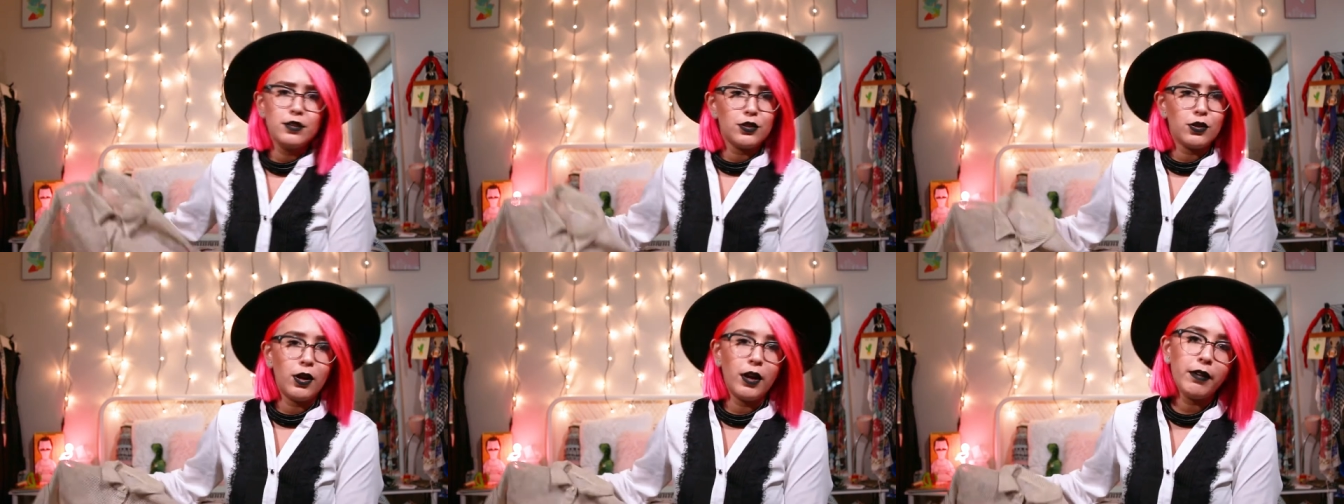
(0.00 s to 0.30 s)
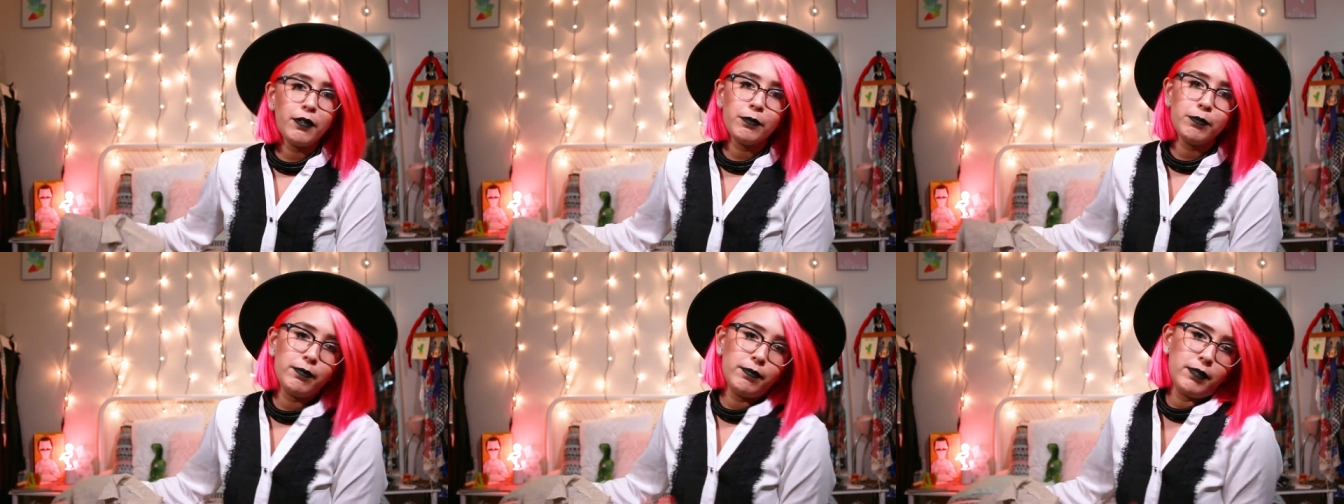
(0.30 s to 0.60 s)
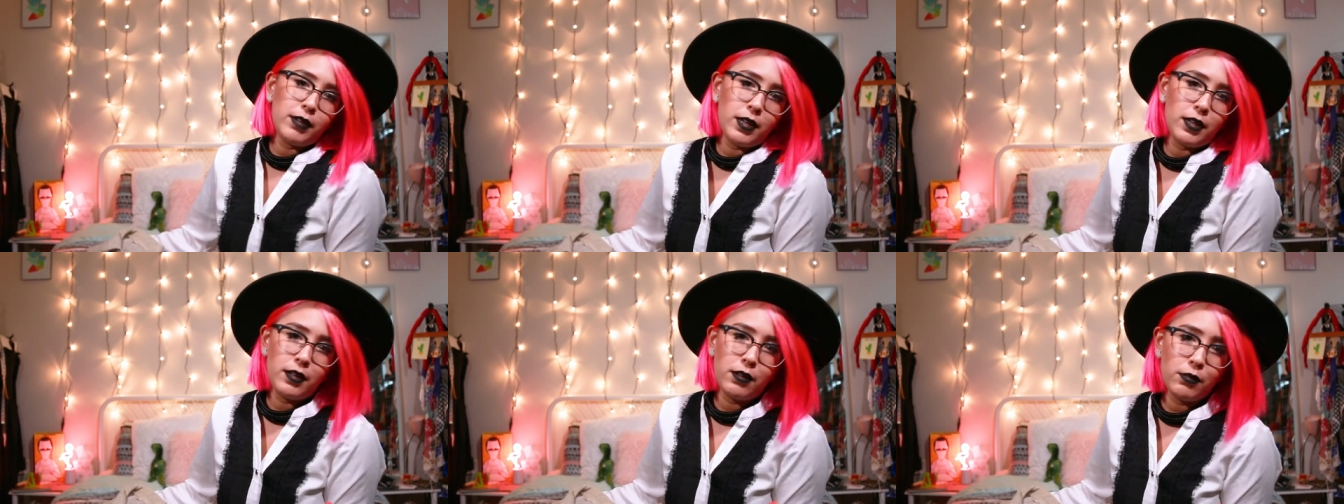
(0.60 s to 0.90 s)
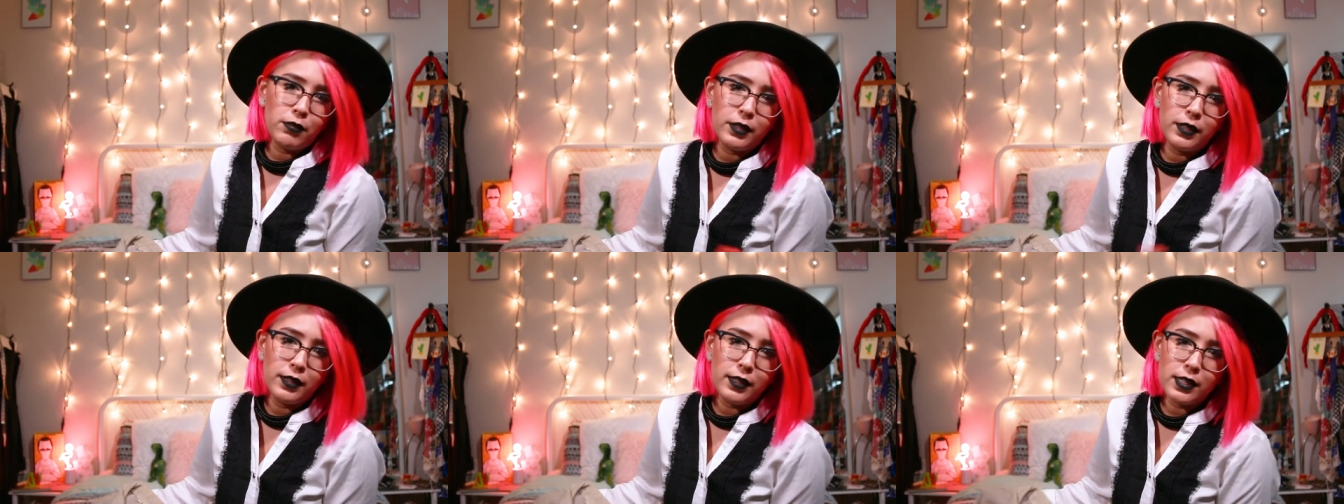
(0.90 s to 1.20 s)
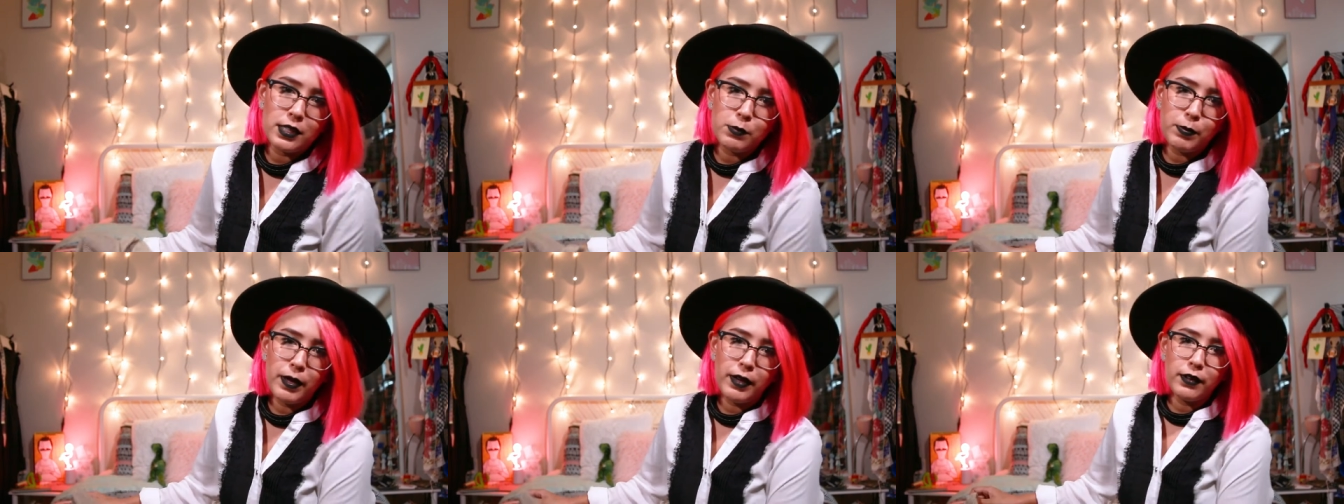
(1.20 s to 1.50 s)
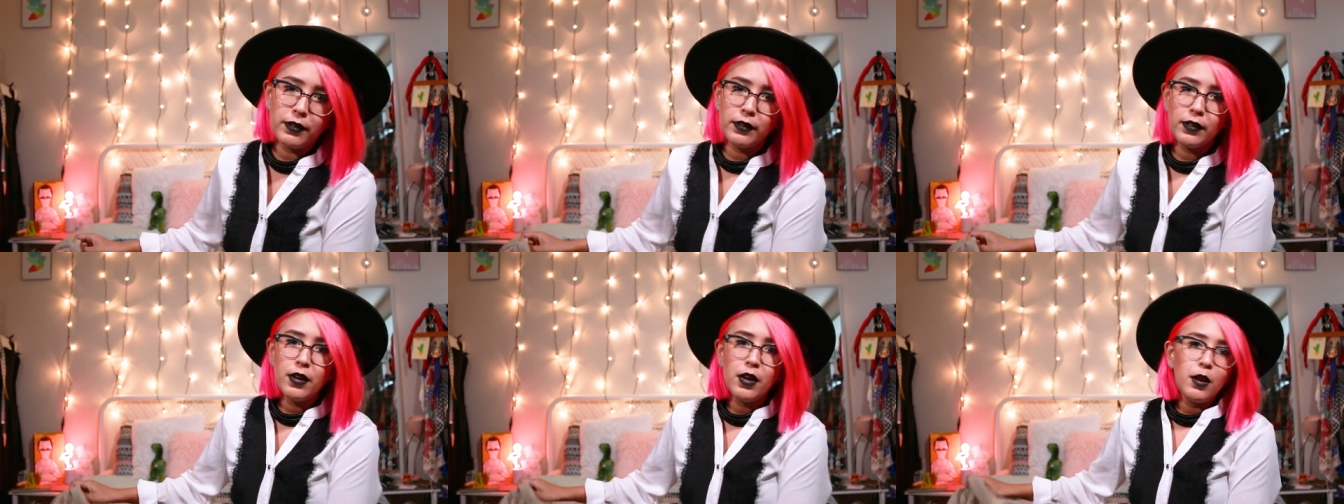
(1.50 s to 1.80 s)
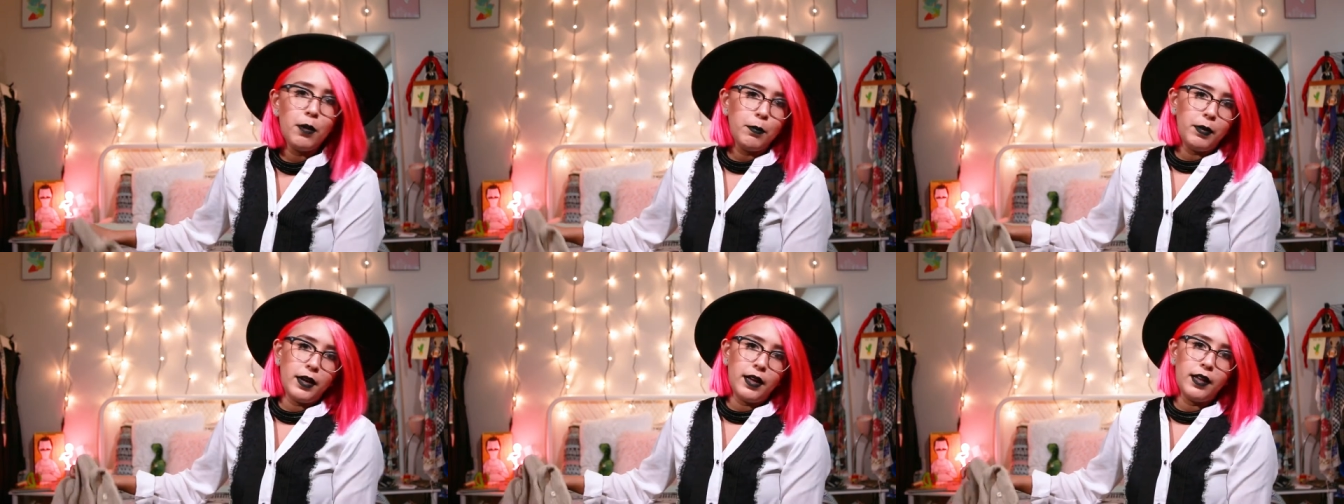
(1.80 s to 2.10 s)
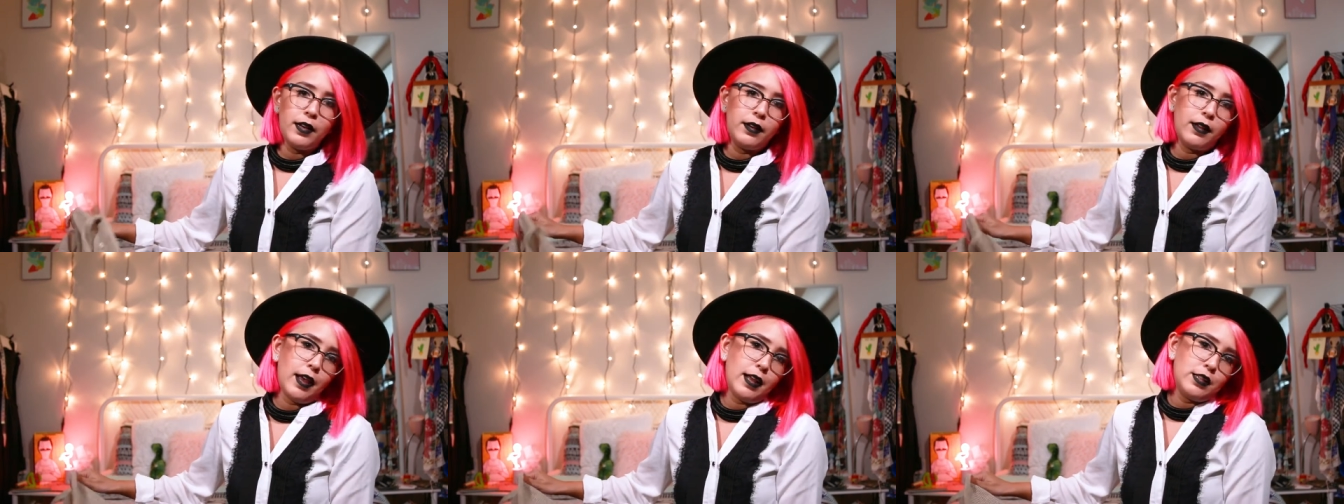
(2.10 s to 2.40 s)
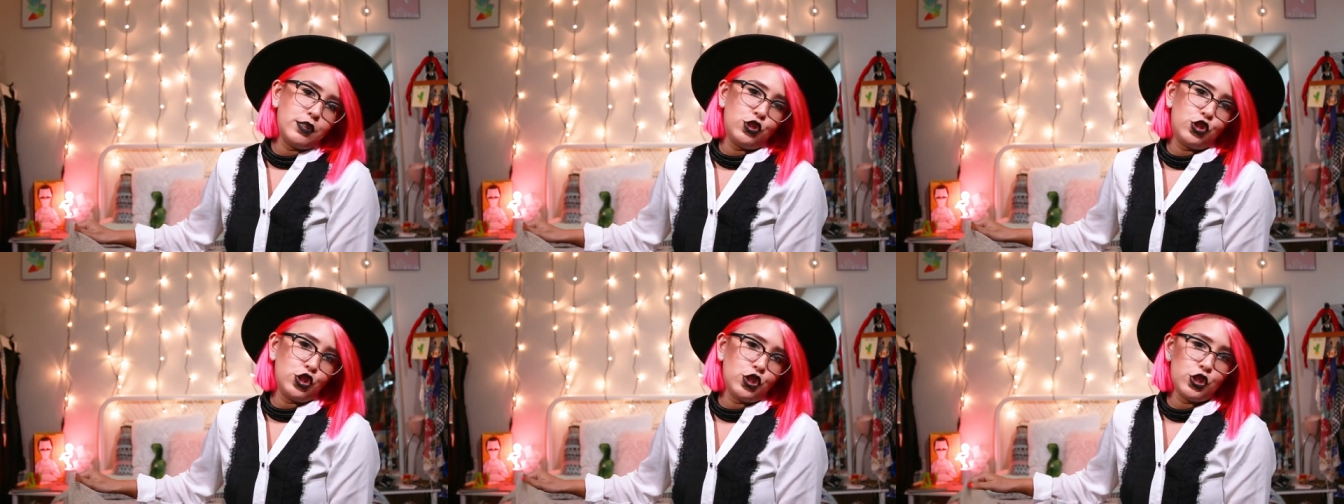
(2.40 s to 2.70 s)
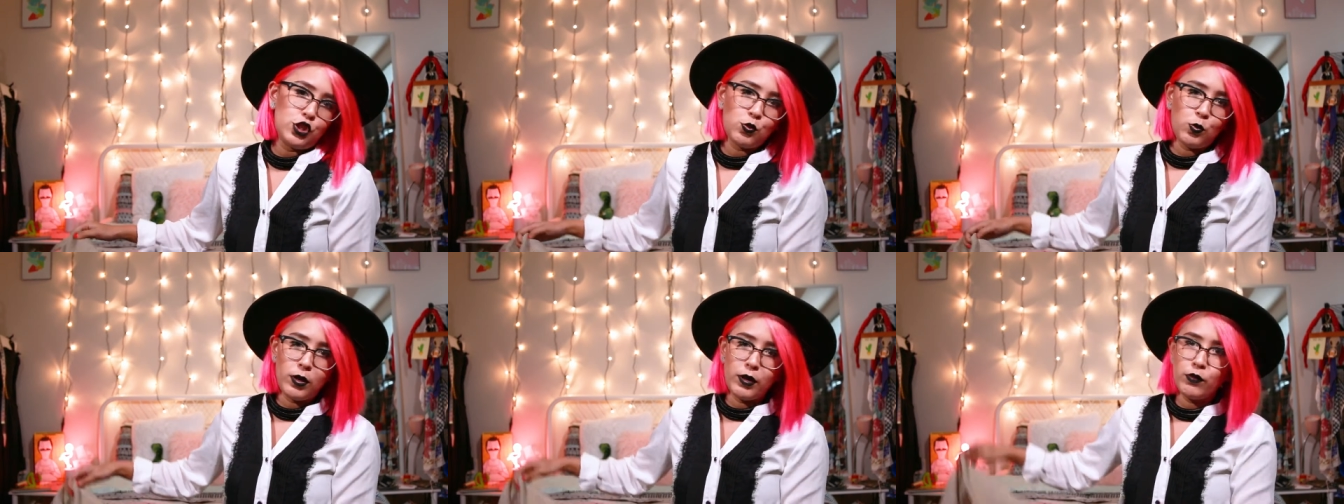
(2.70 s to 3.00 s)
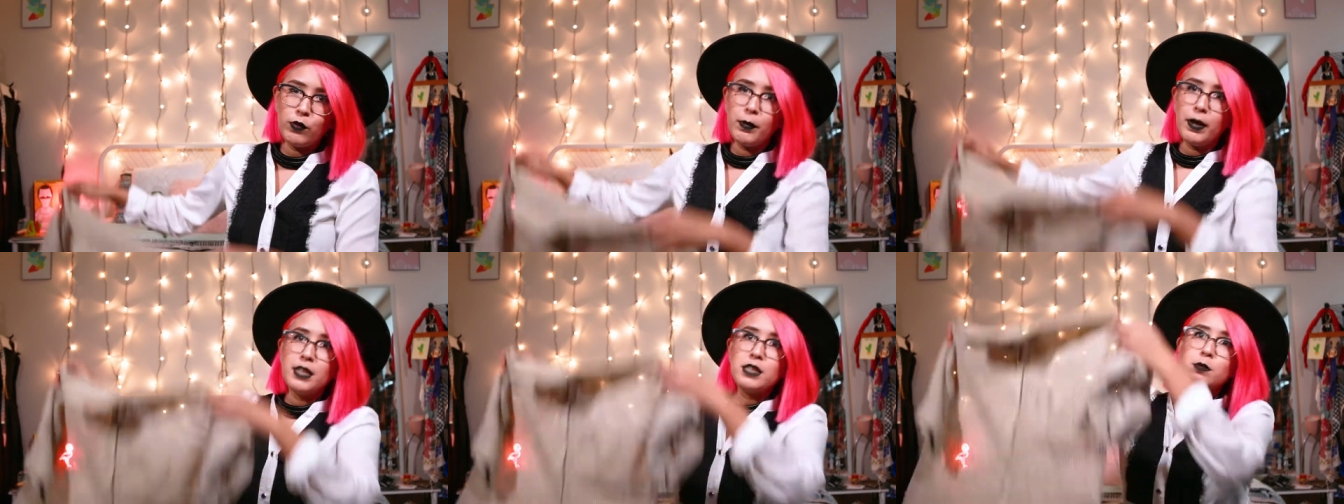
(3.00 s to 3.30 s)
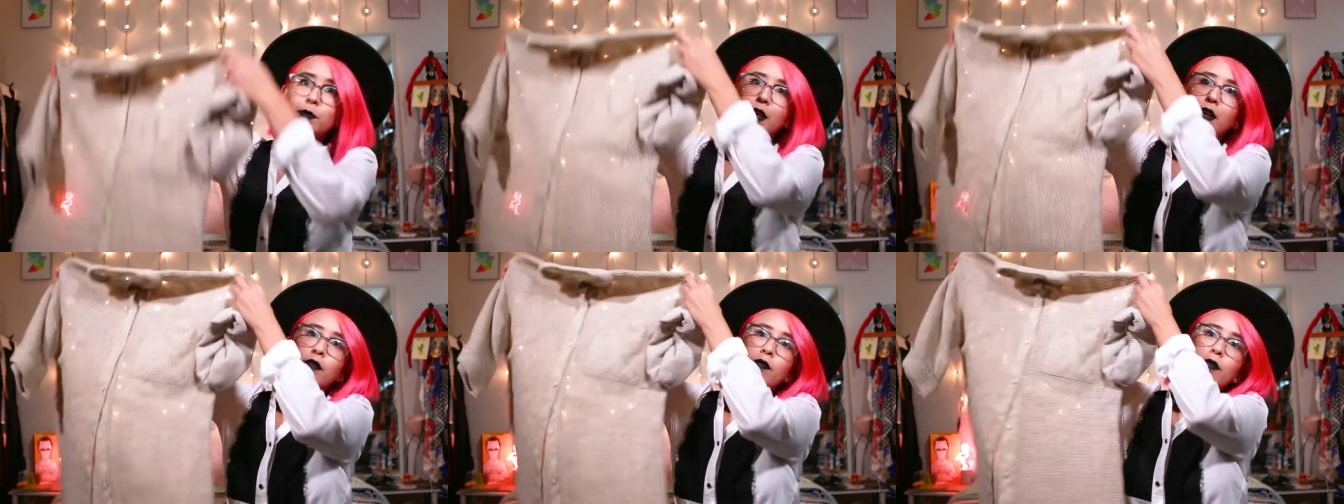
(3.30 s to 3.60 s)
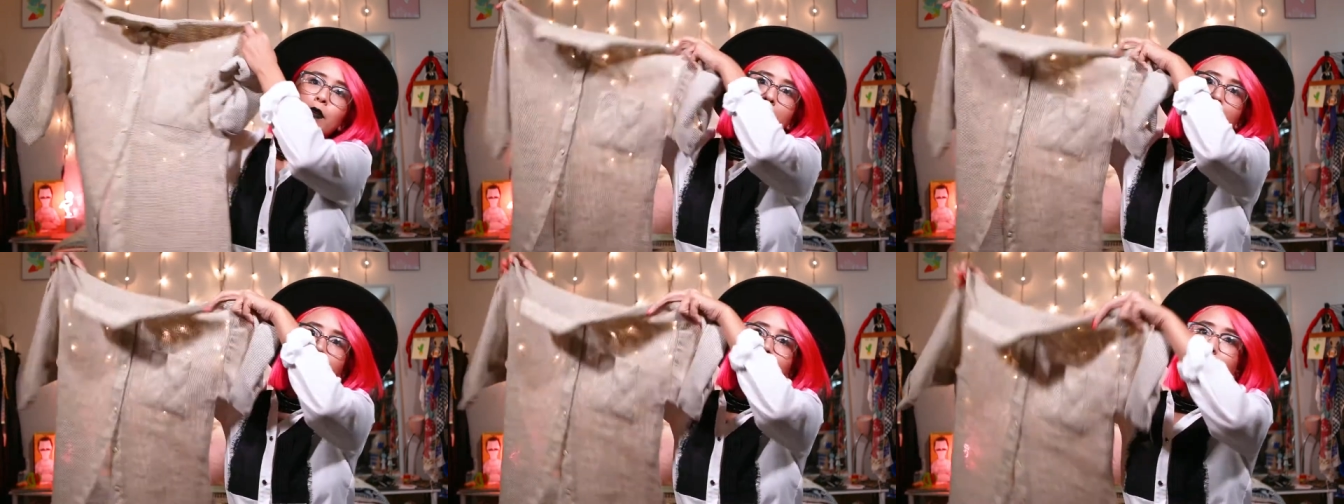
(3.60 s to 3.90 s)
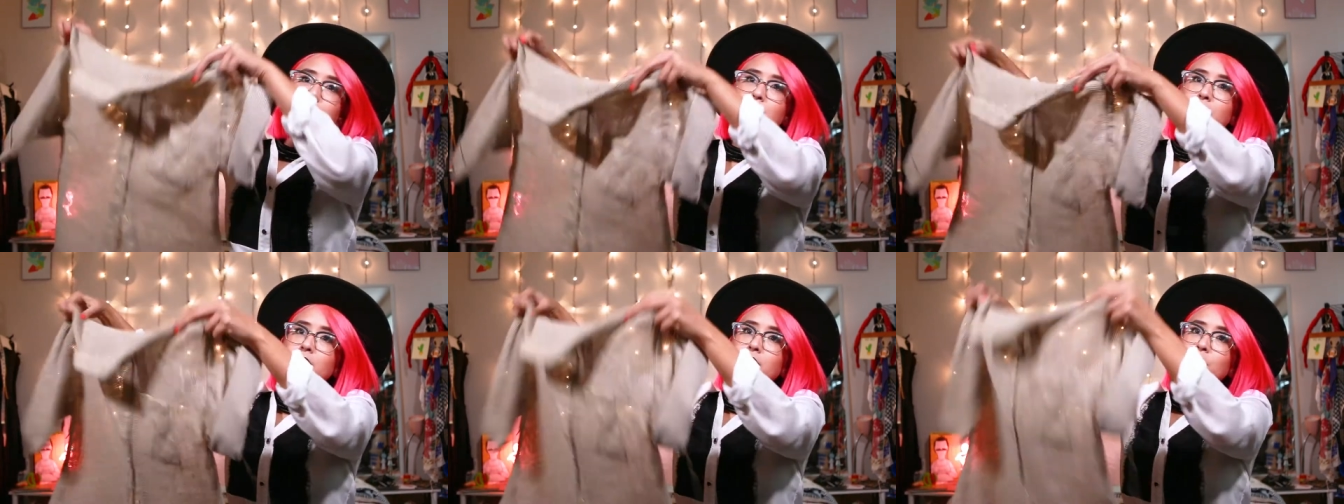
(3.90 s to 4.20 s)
So I don't, I don't think that's better, but that's just what it reminds me of. And it's